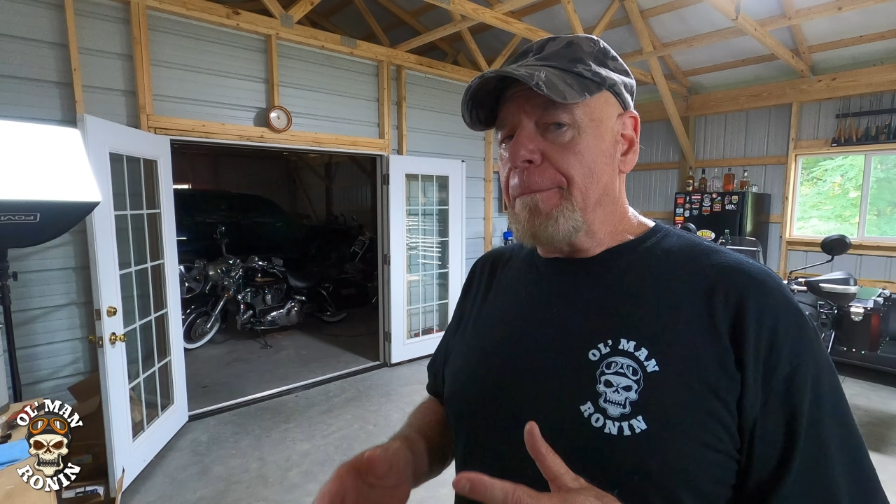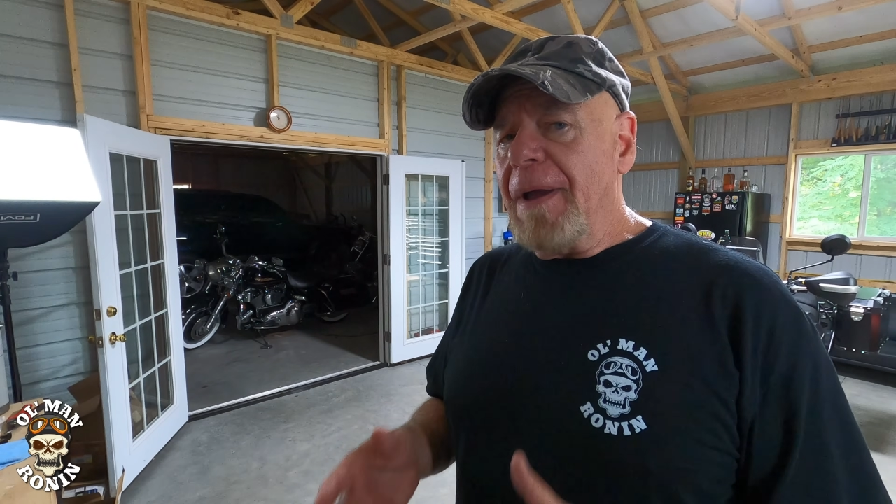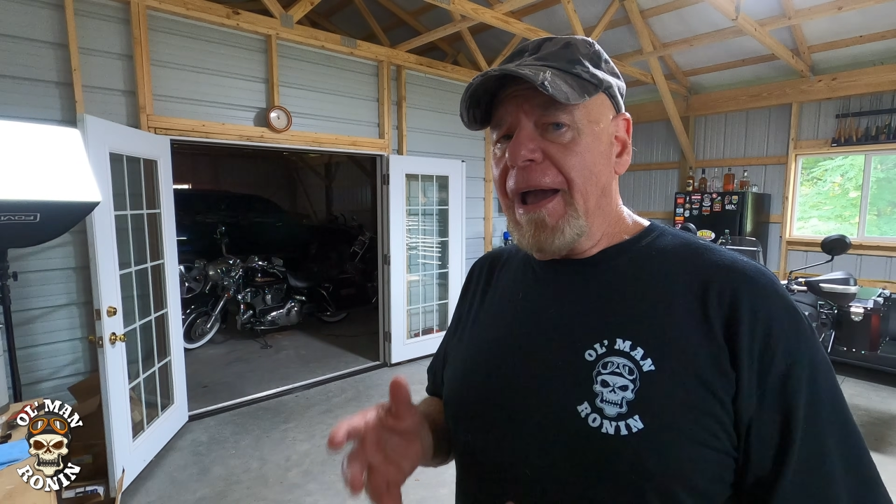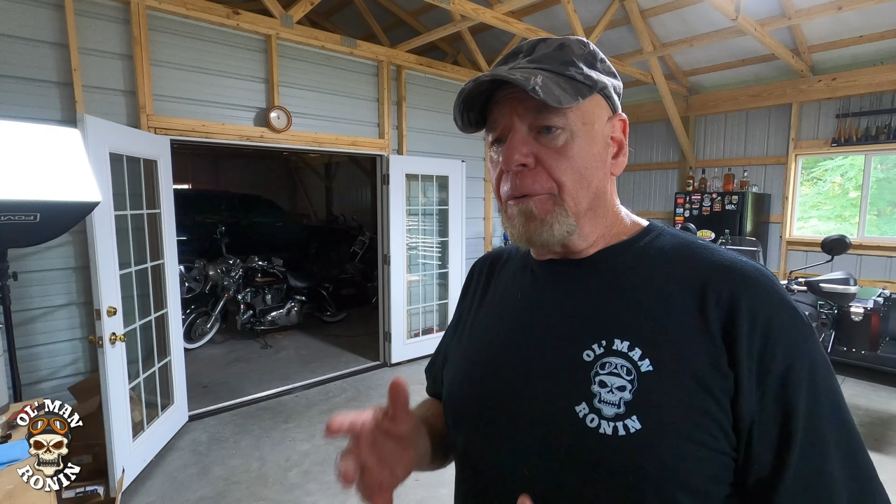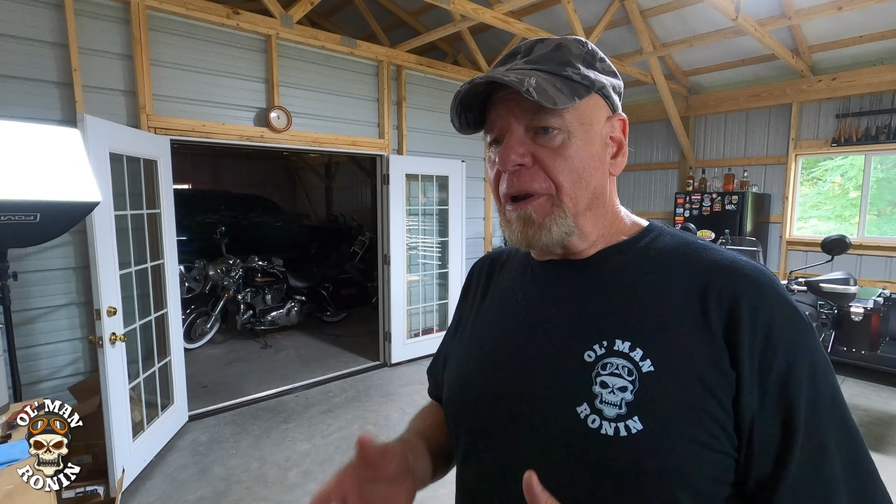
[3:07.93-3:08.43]

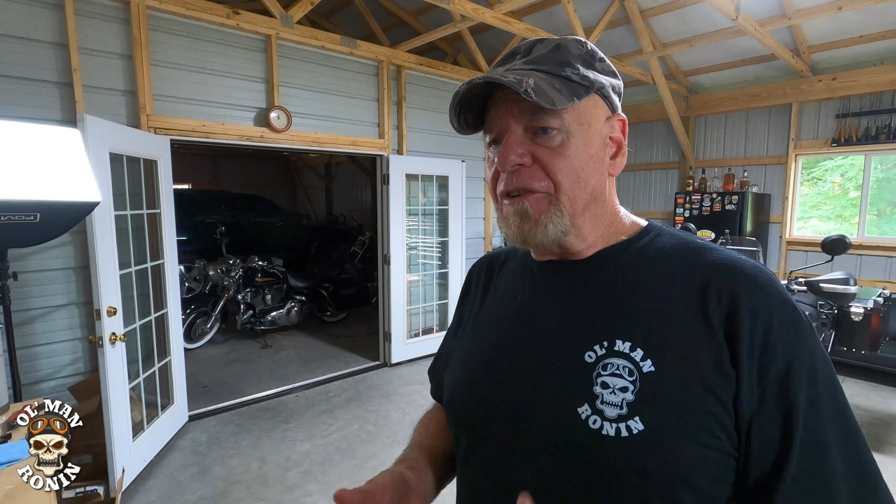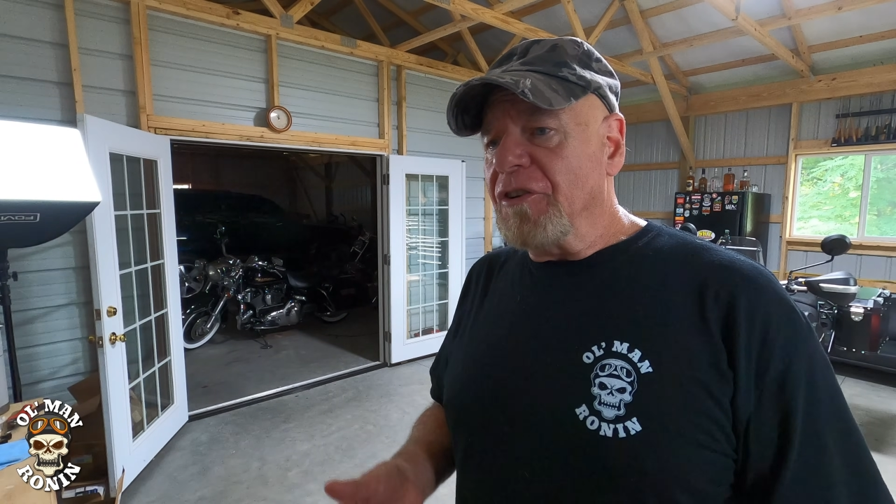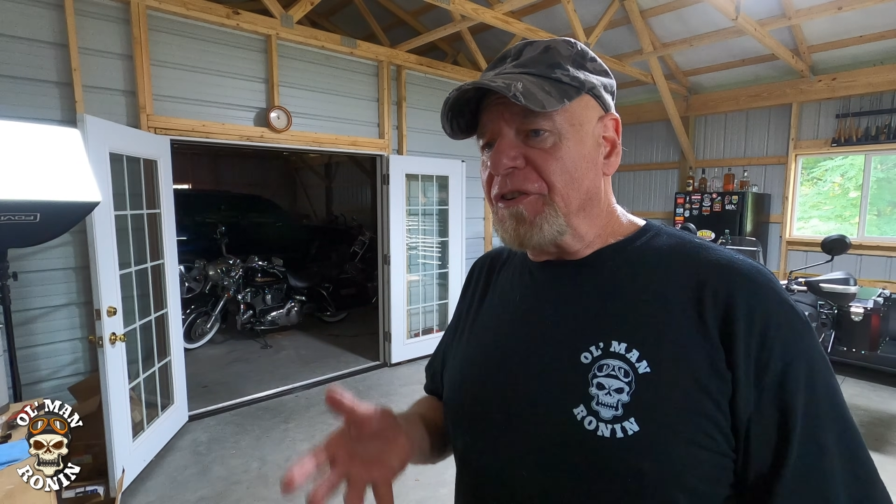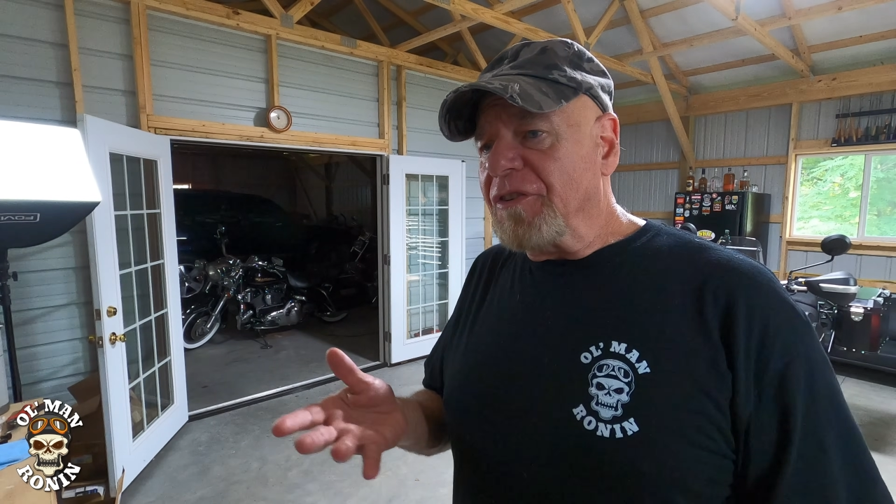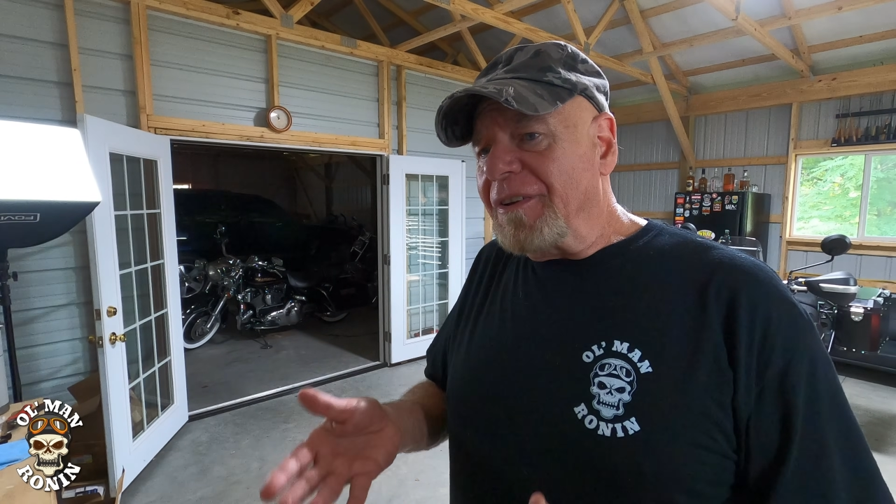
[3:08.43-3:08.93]
battery
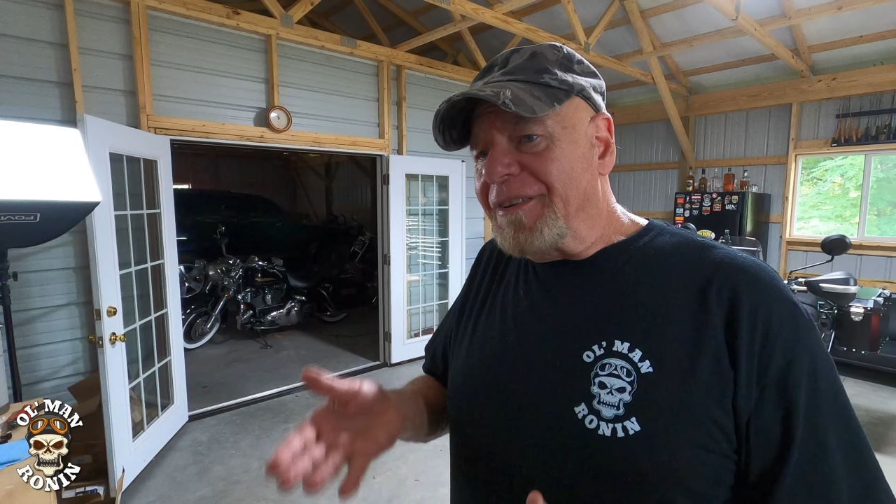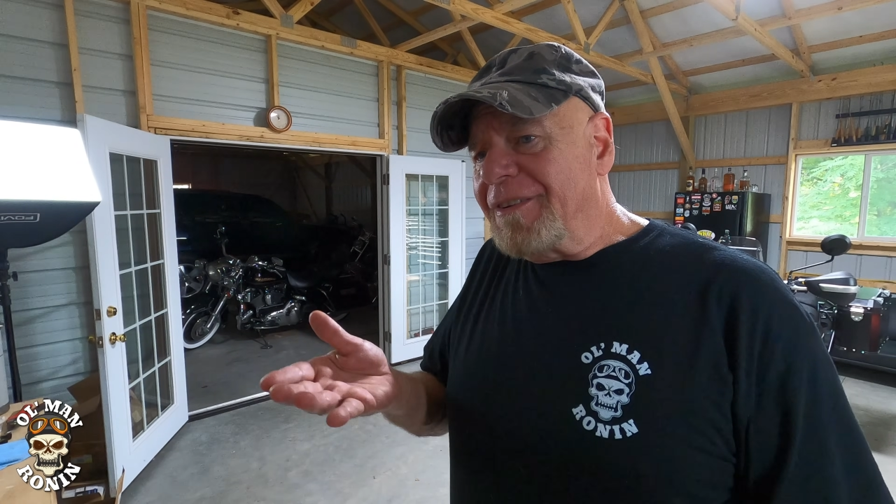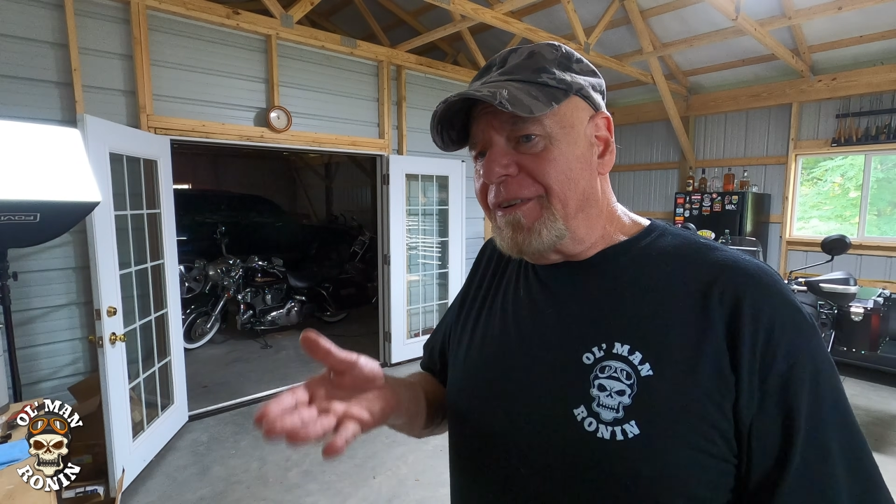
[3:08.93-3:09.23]
just